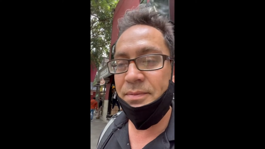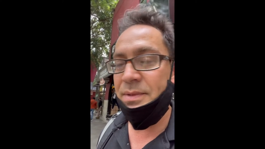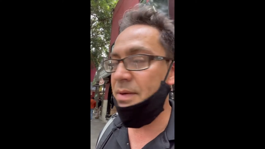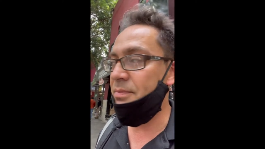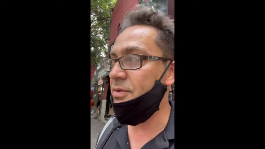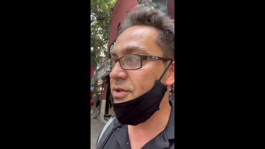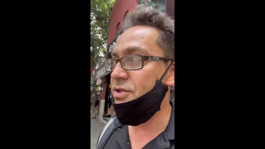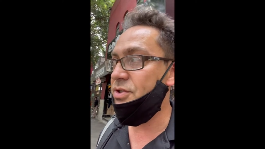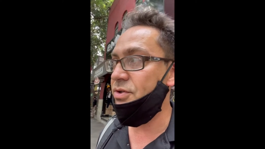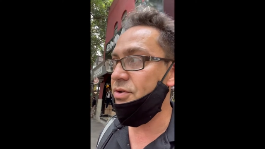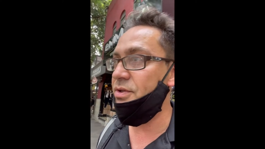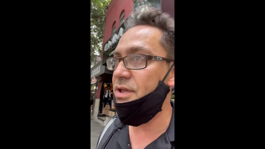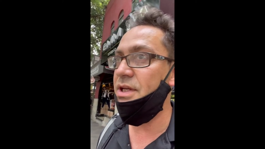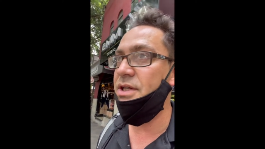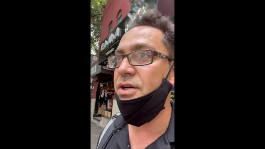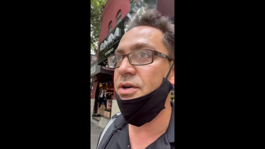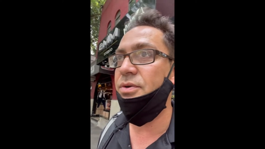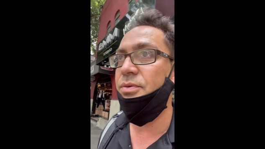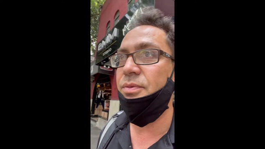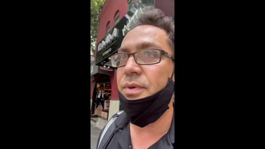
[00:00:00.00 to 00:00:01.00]
Number two, they
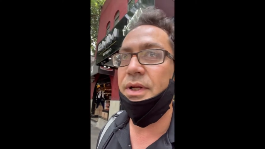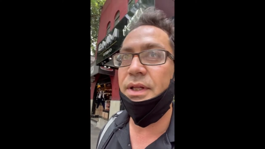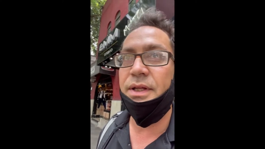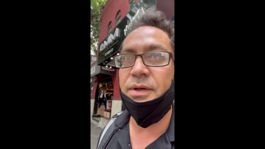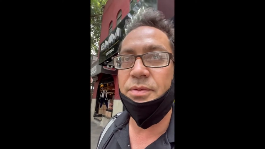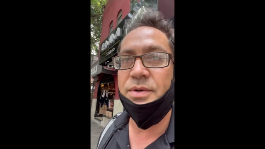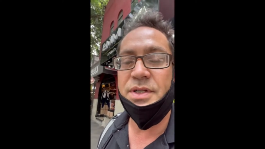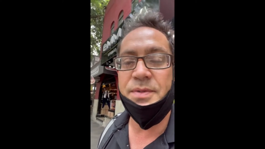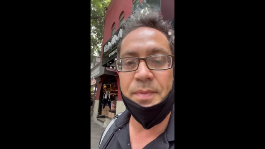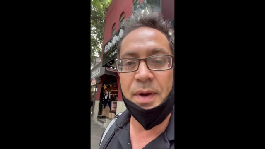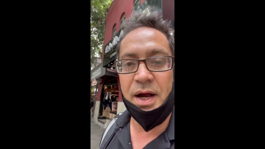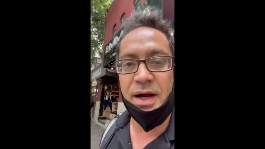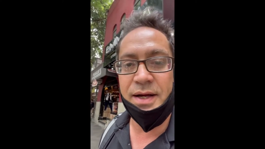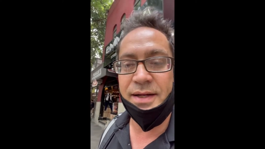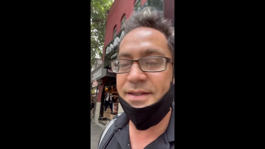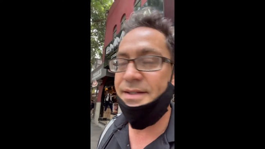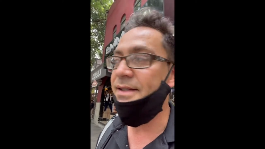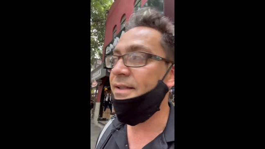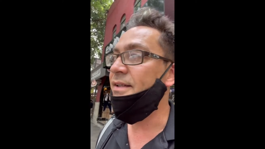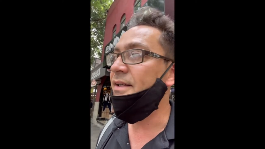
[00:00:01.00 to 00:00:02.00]
don't really respond.